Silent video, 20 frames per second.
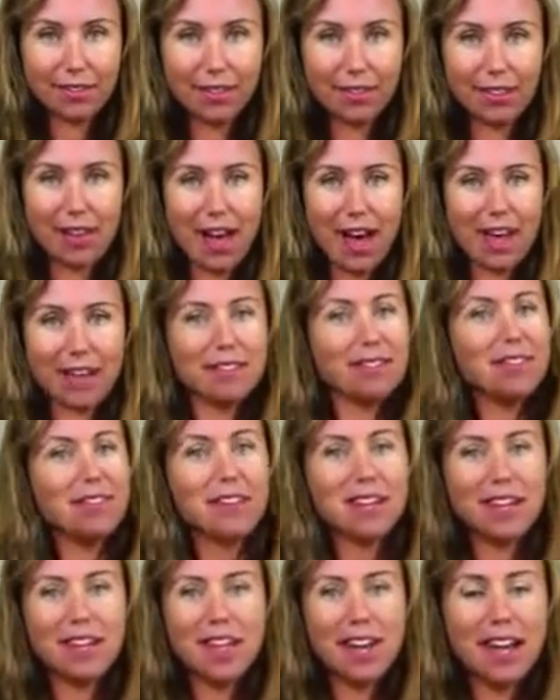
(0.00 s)
Look at that.
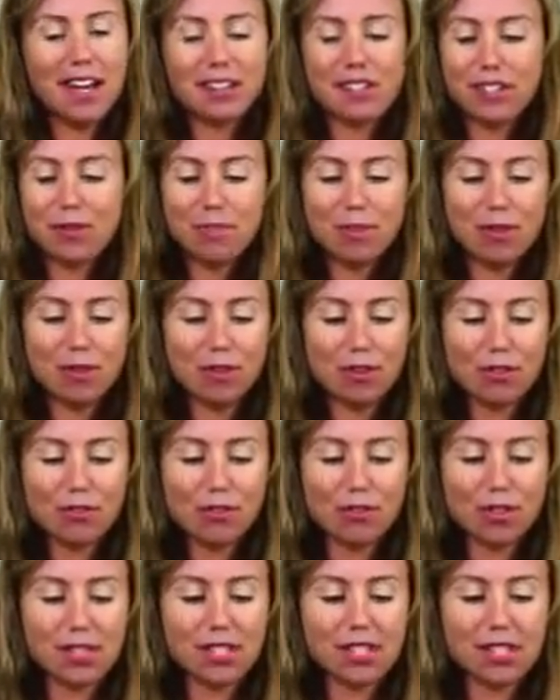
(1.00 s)
It's just
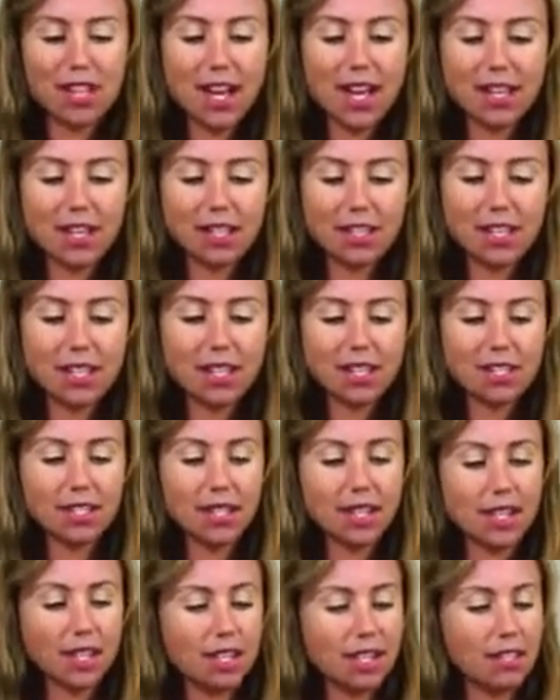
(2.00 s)
beautiful. It's stunning.
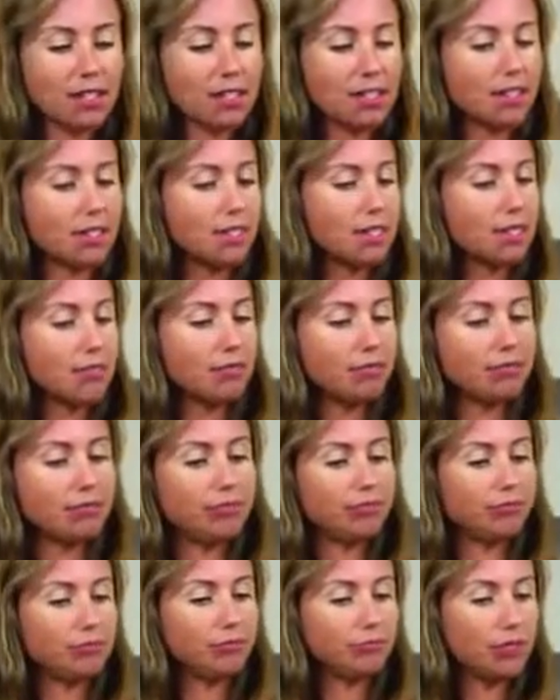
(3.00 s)
This is,
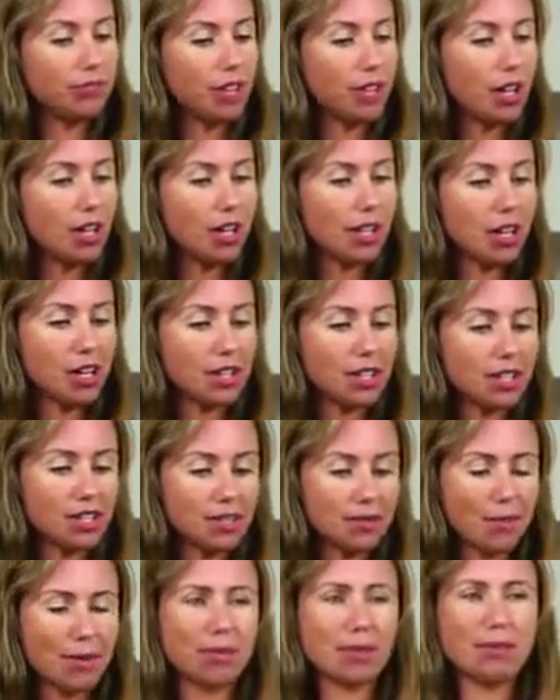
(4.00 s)
I don't know, this
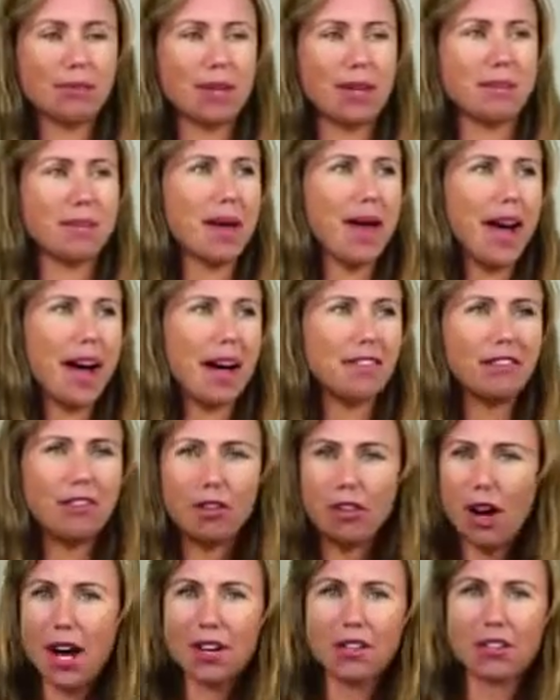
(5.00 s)
is probably
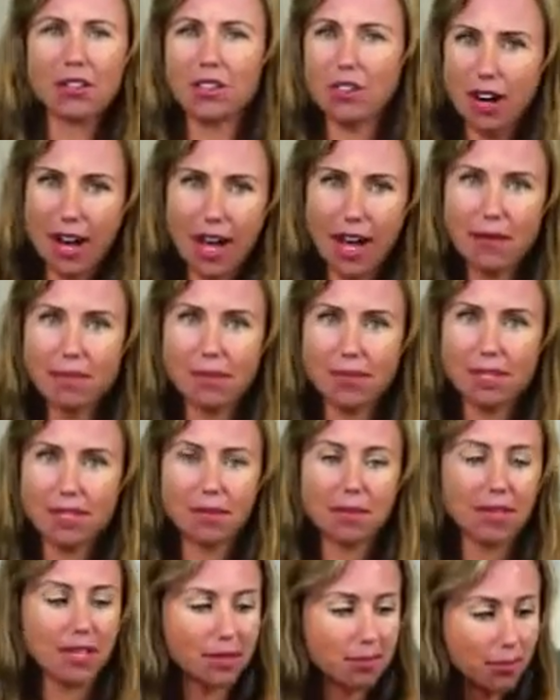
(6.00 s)
about 400 grams or
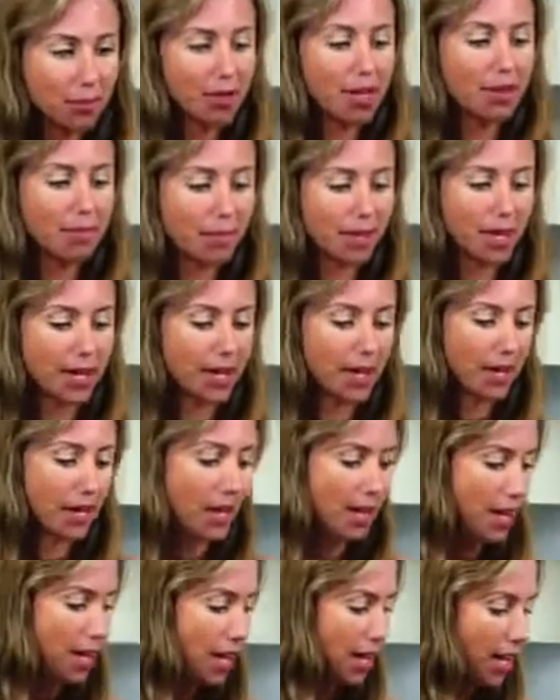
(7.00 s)
something. It's pretty big.
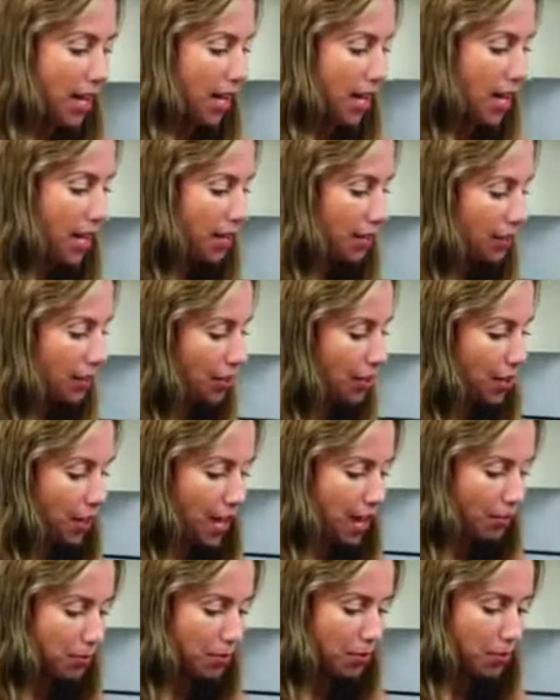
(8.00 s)
And I've got
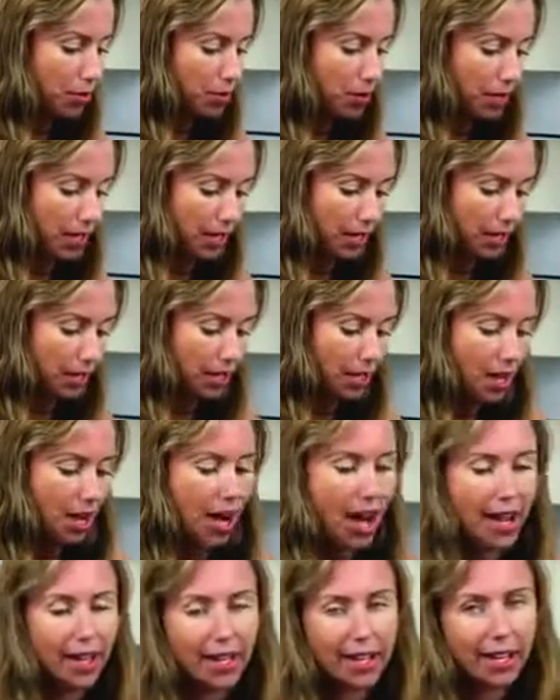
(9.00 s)
a couple more here.
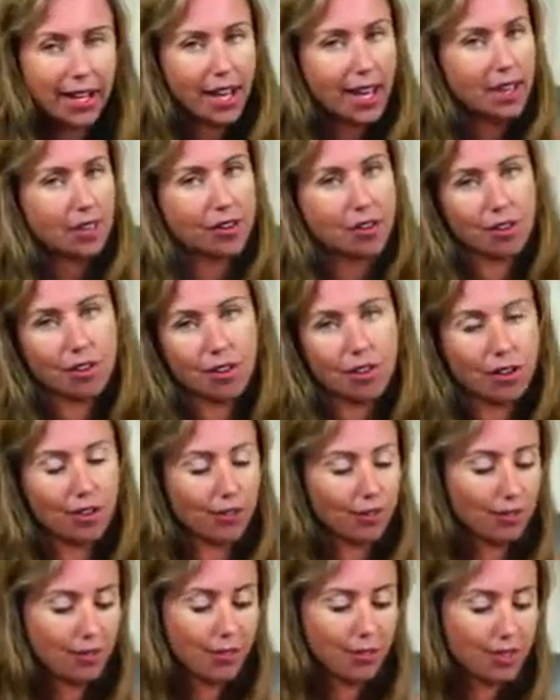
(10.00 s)
I can get
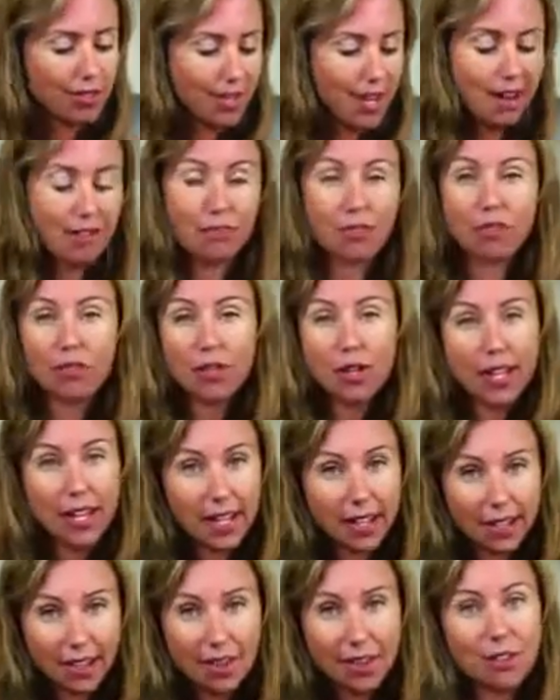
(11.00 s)
through several
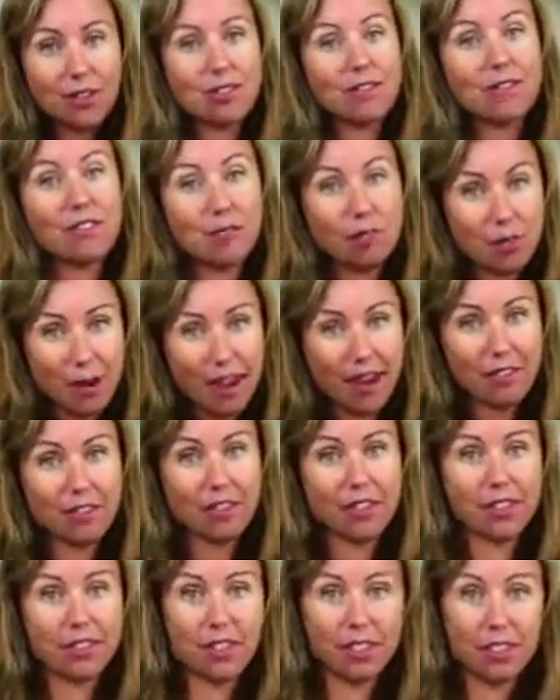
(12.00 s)
kilos for
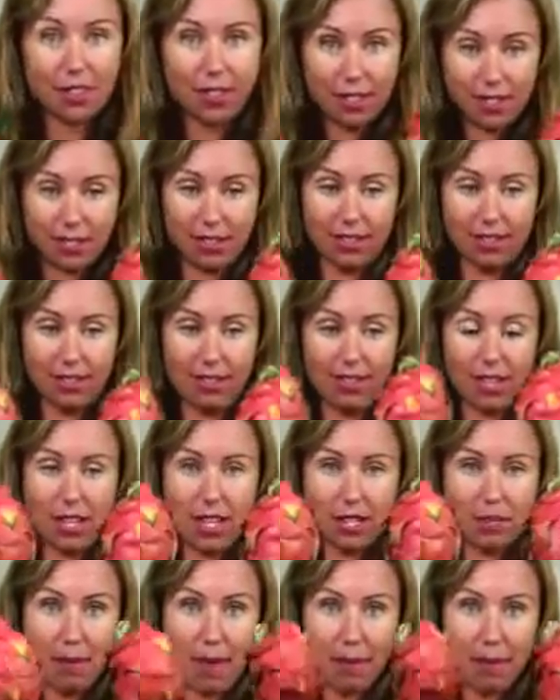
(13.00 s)
breakfast.
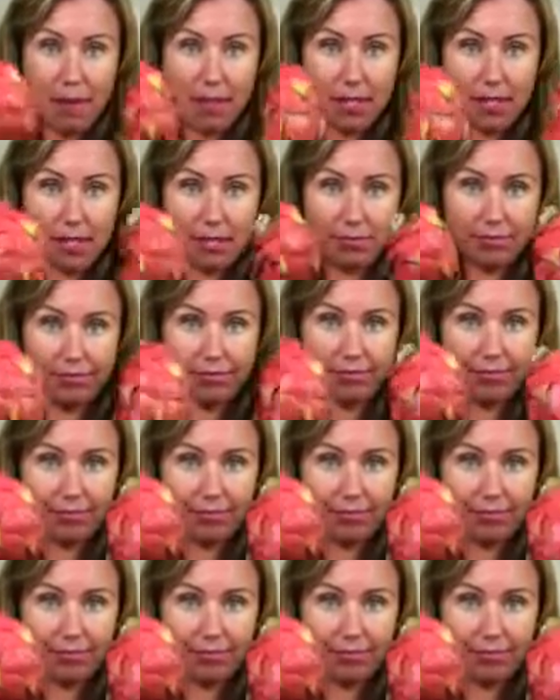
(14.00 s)
Look at these babies.